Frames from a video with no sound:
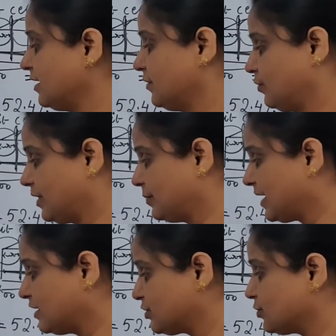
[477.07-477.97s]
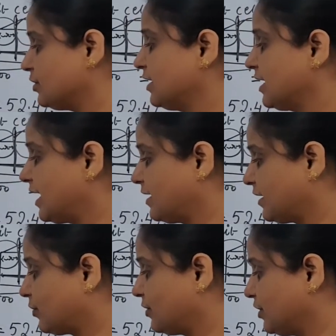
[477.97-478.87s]
1 by 2, and
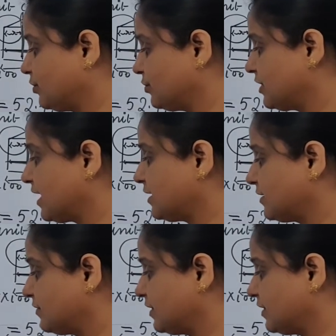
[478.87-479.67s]
according to that it will